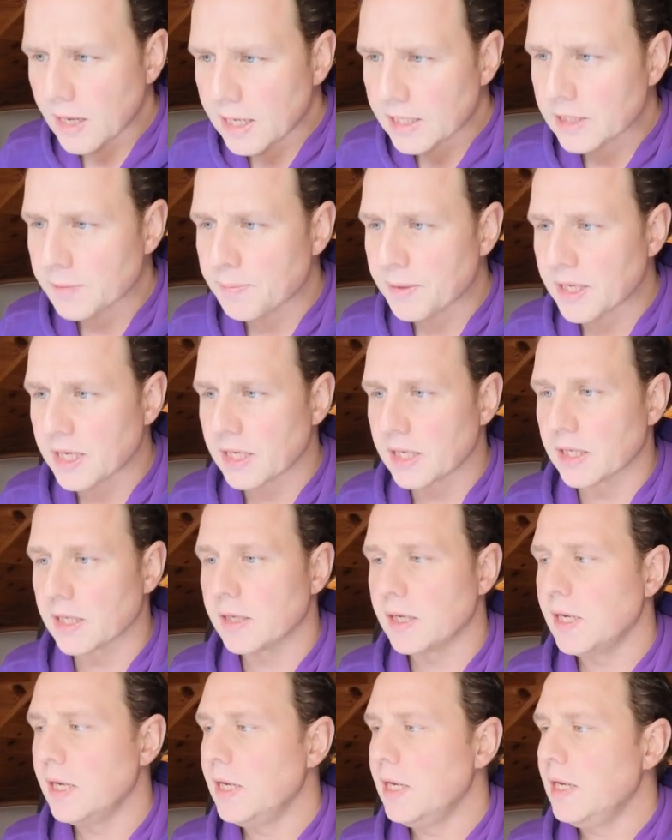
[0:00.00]
at the
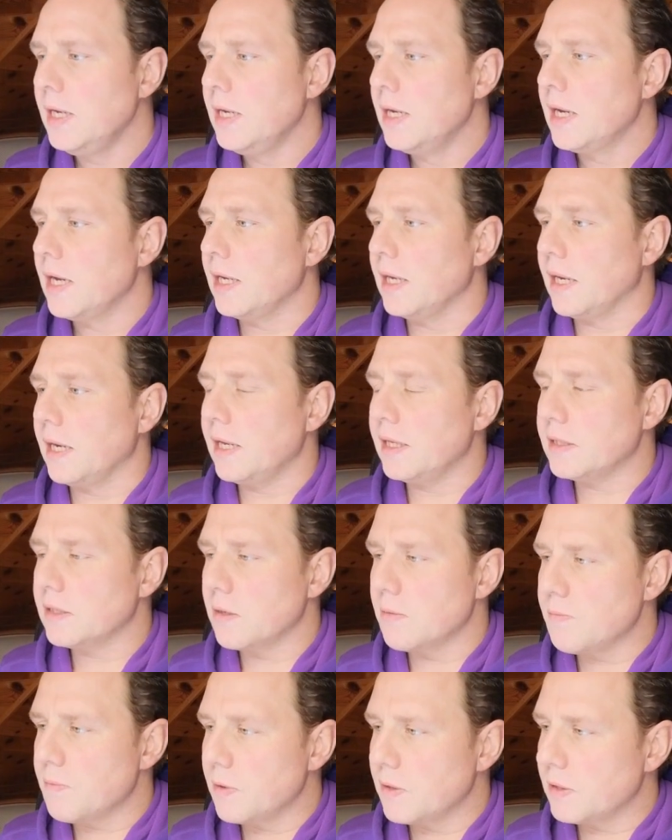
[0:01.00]
beginning. And then at
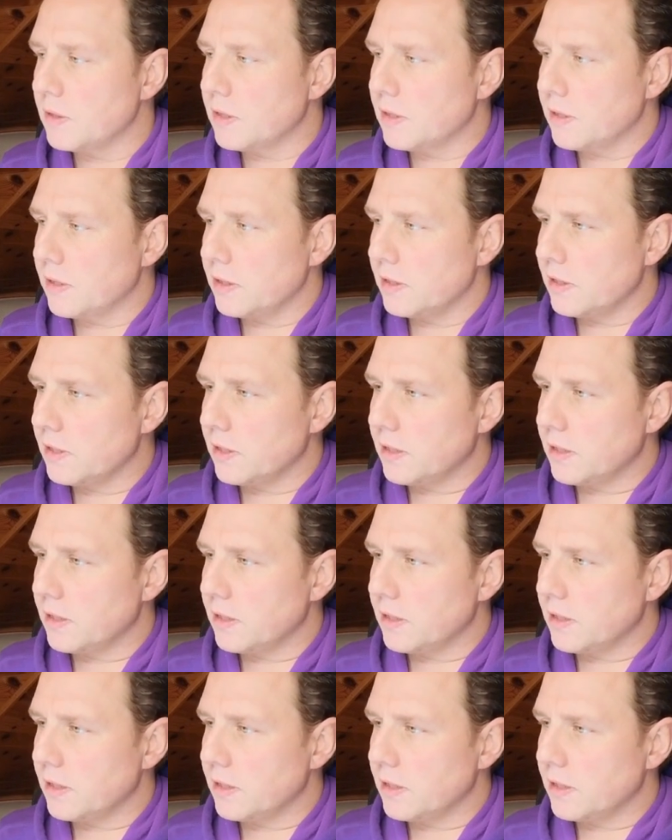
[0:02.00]
some point,